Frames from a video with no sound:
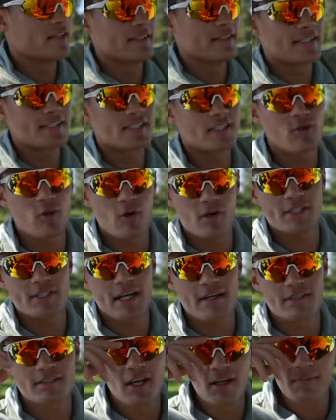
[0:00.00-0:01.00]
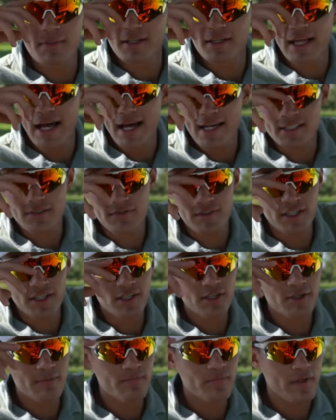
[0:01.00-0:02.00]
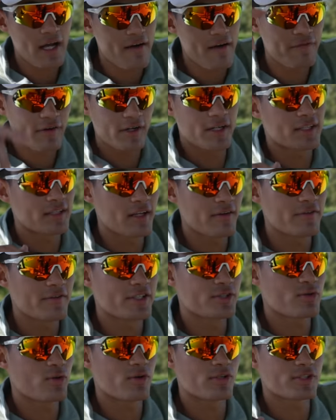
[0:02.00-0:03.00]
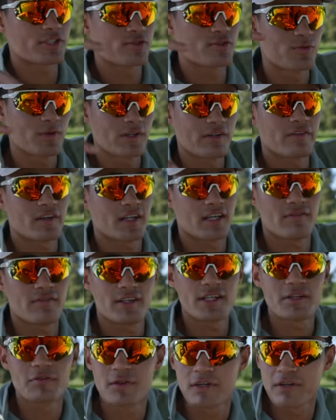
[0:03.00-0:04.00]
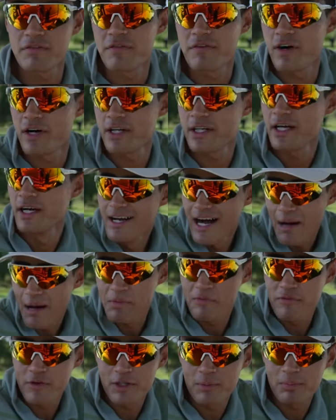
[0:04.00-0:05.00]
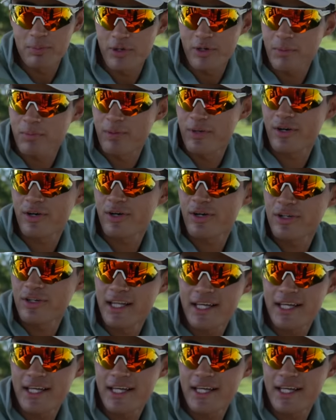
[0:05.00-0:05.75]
this is the course that I was talking about last video. I fucking love this course. It's really forgiving, really fun. I've been feeling pretty pure